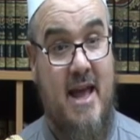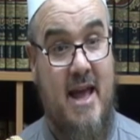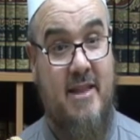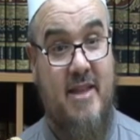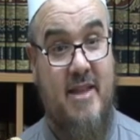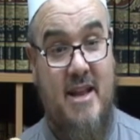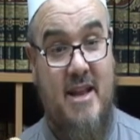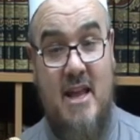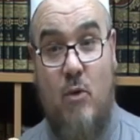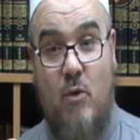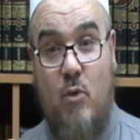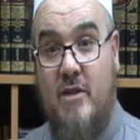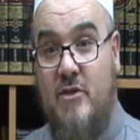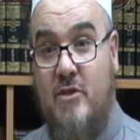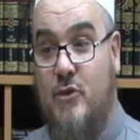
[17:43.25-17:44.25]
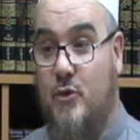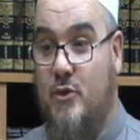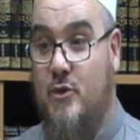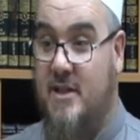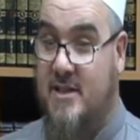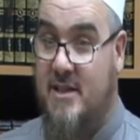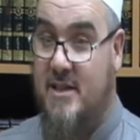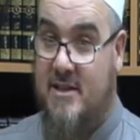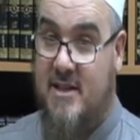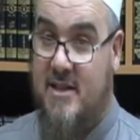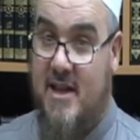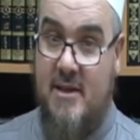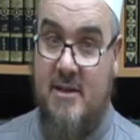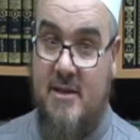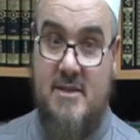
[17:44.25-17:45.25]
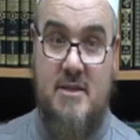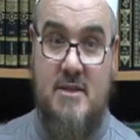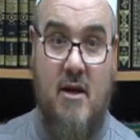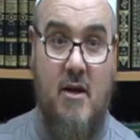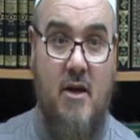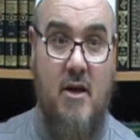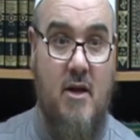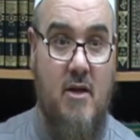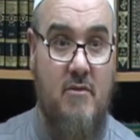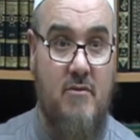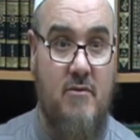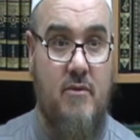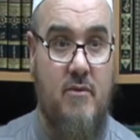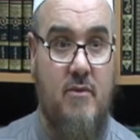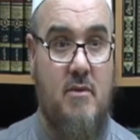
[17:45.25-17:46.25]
And then he went through the details of